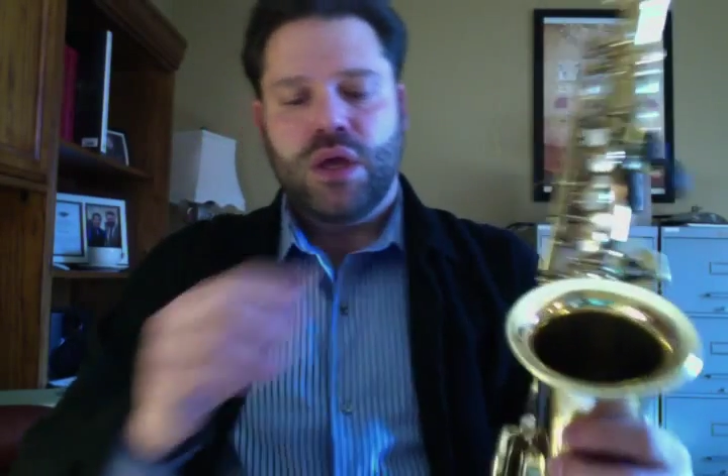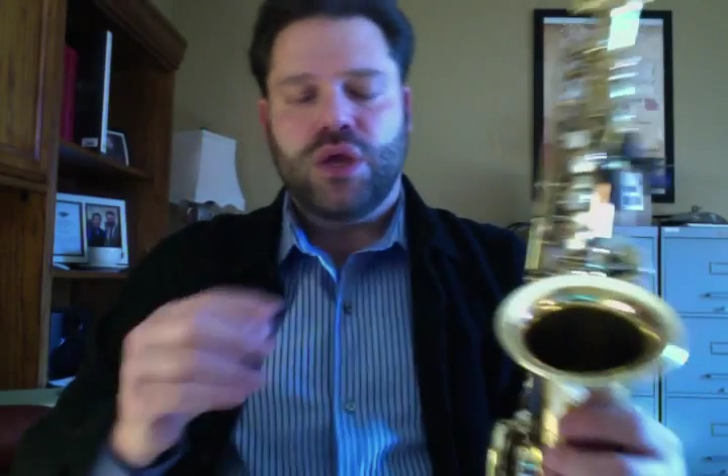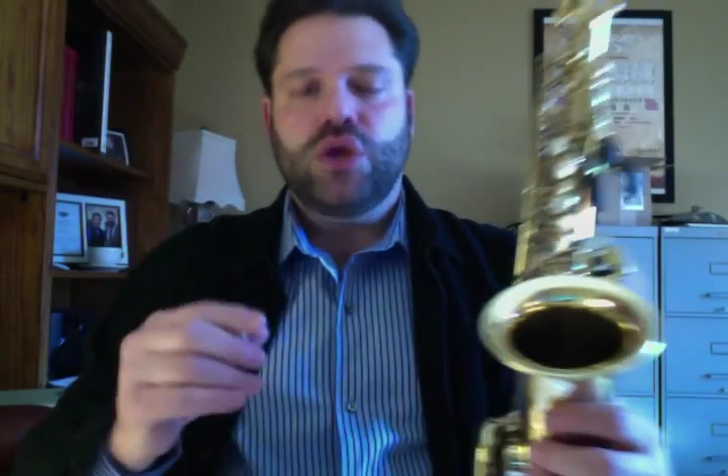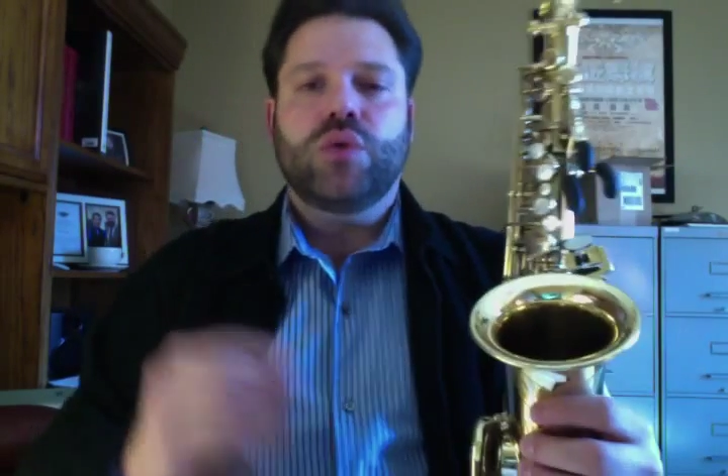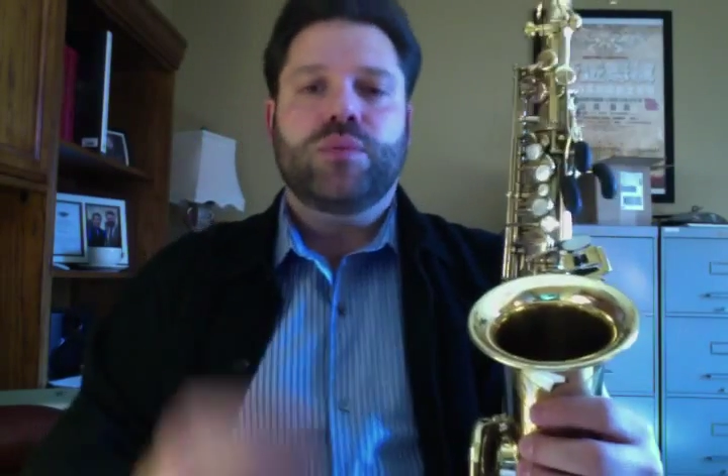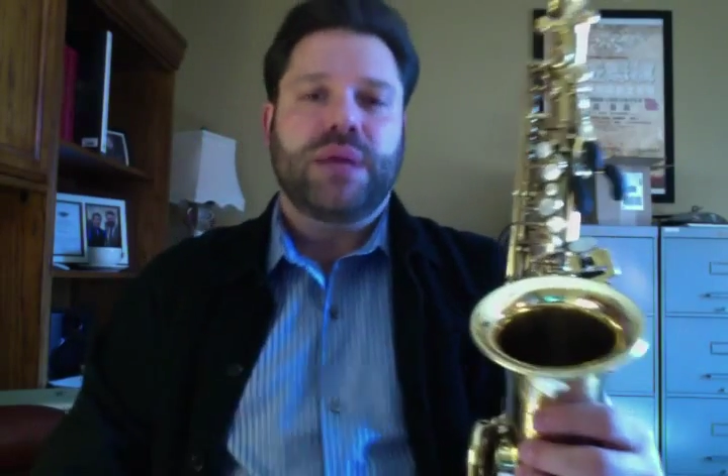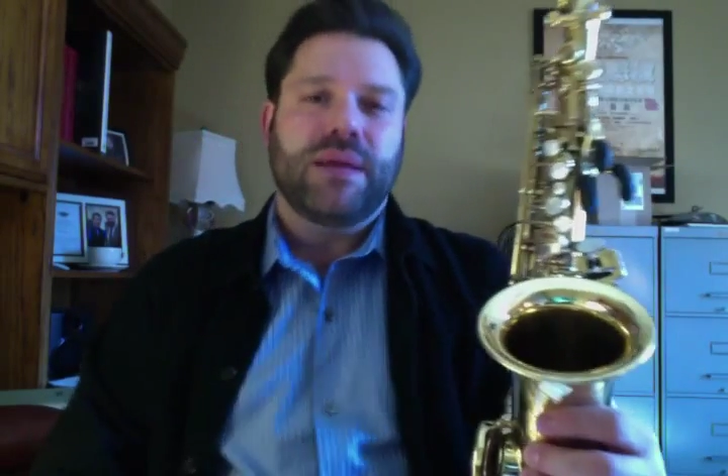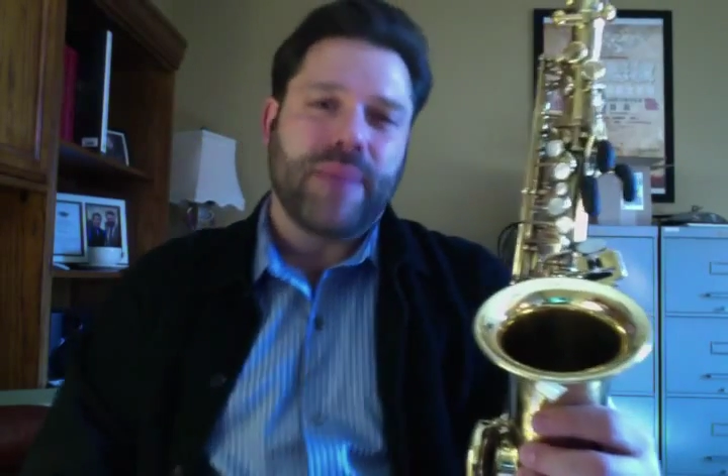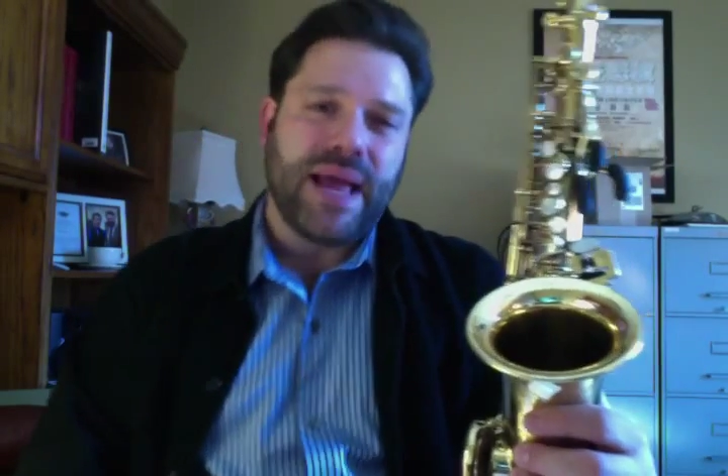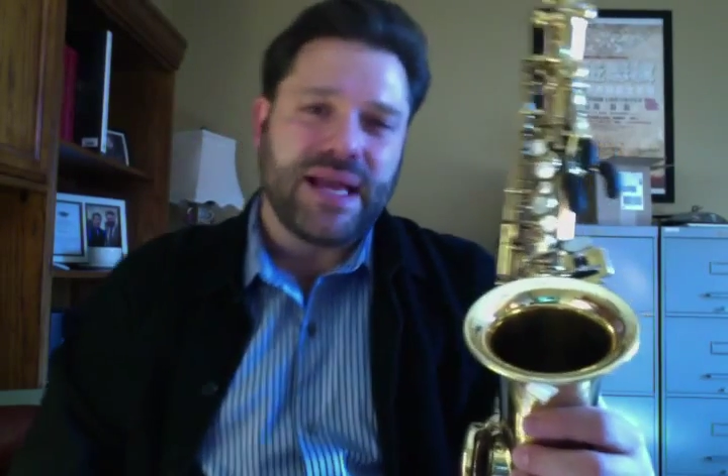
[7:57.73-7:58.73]
You would be
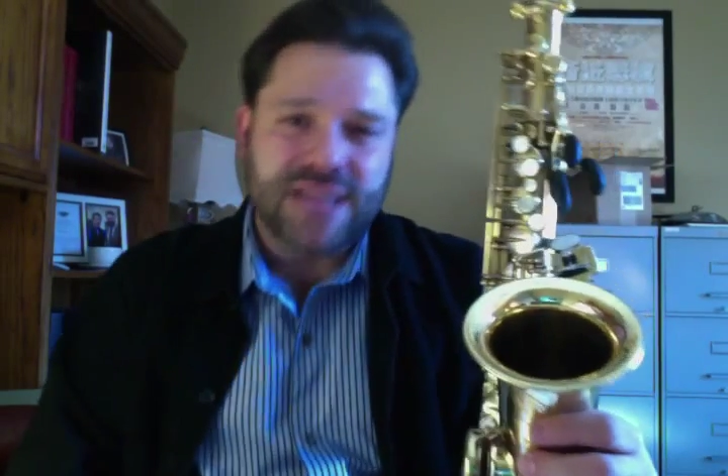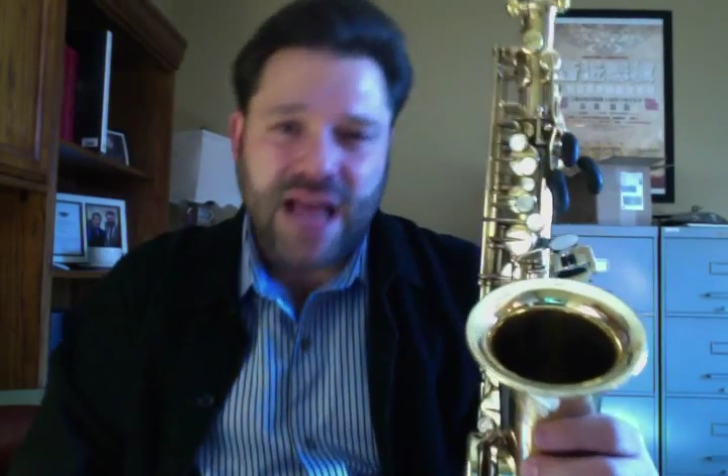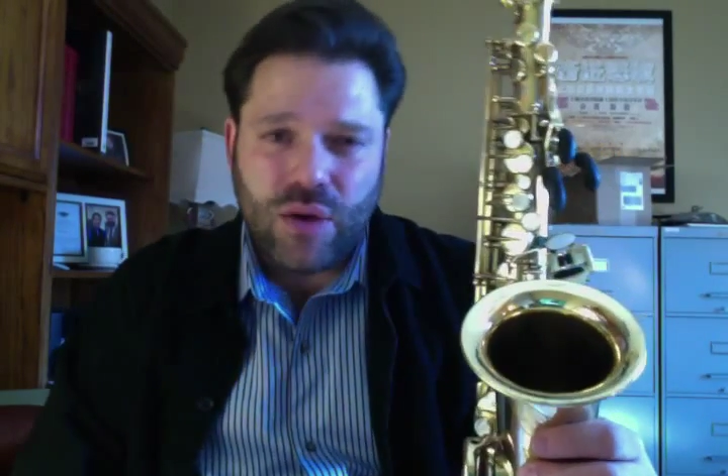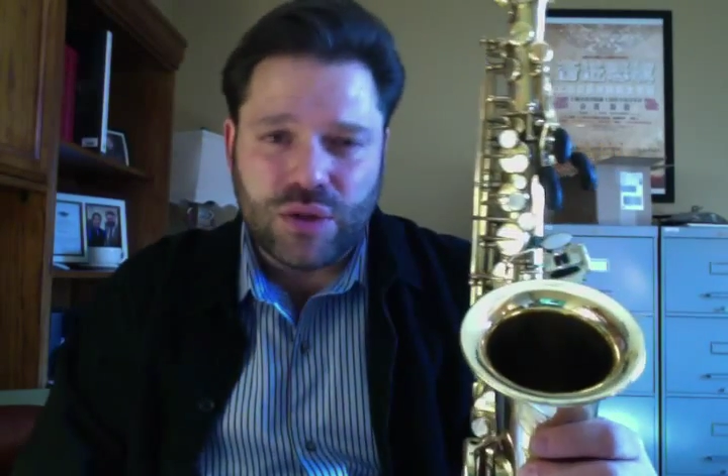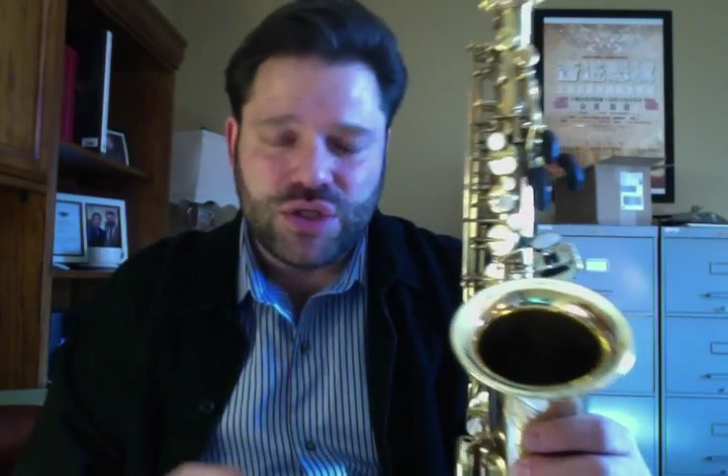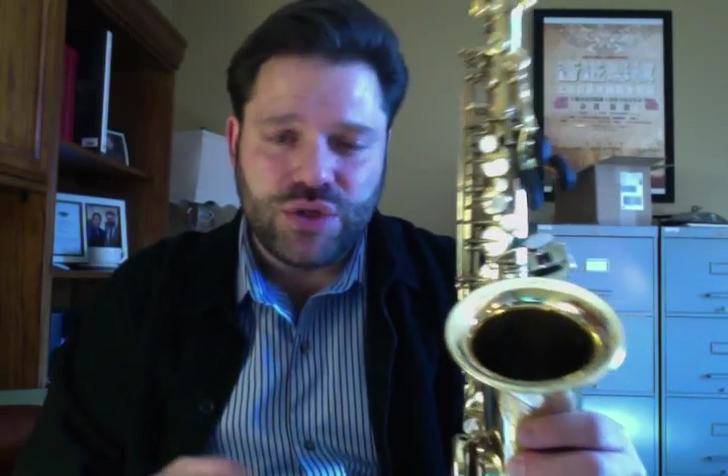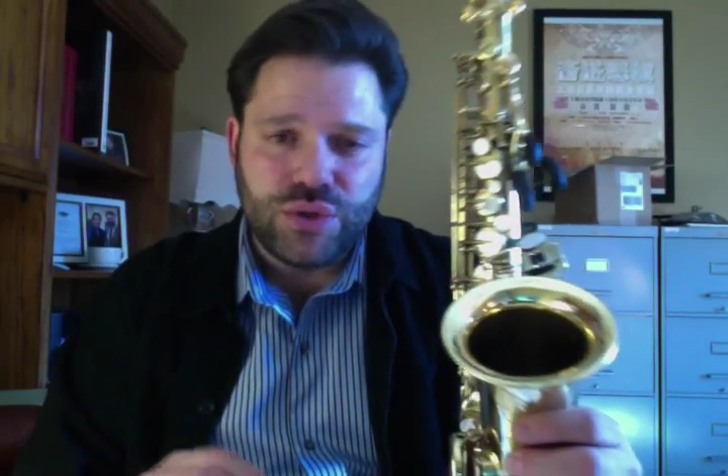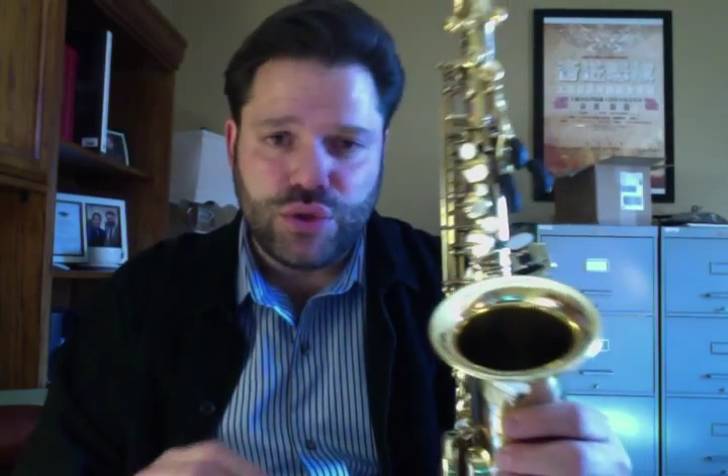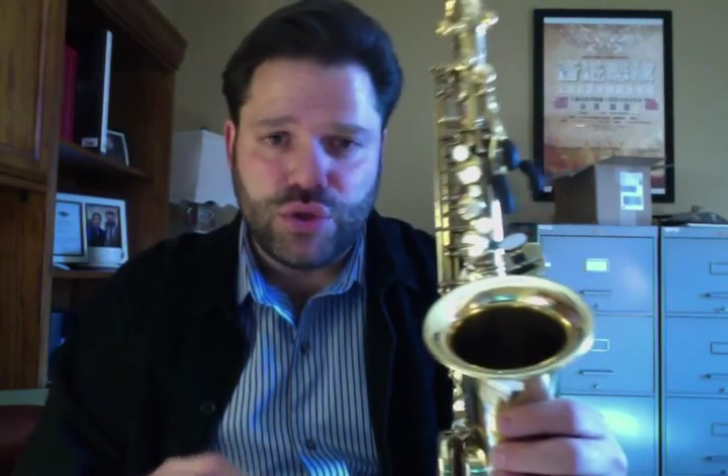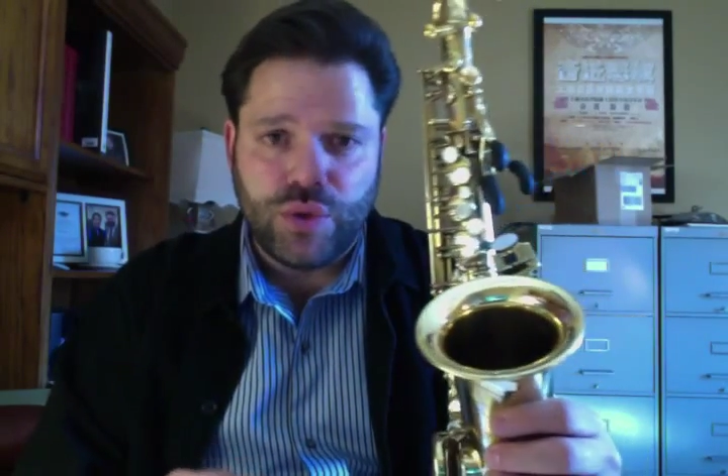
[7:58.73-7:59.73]
amazed how a
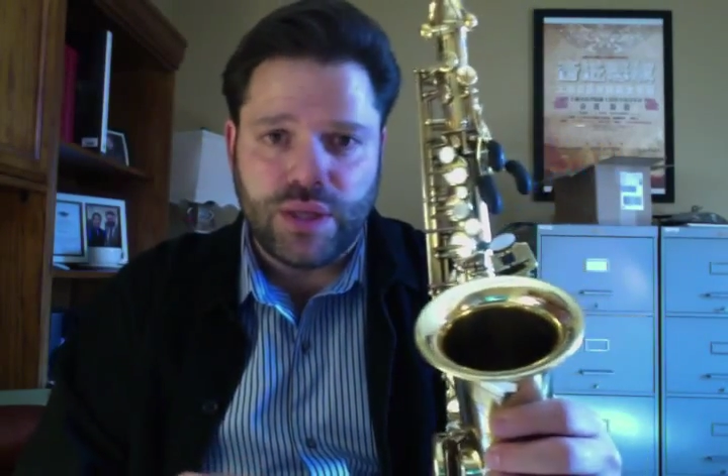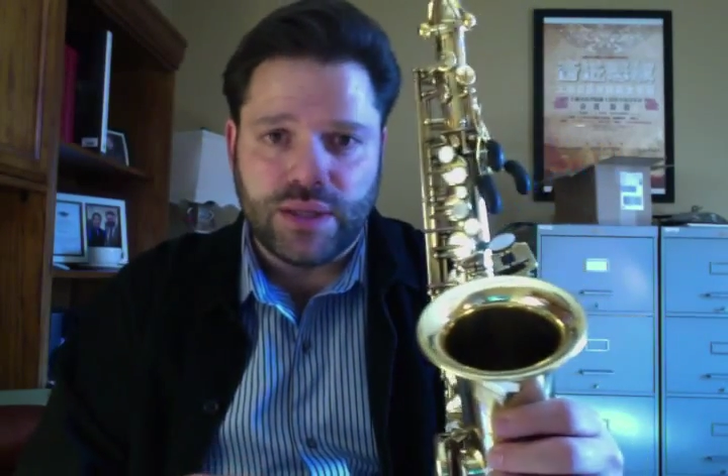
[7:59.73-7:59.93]
student doing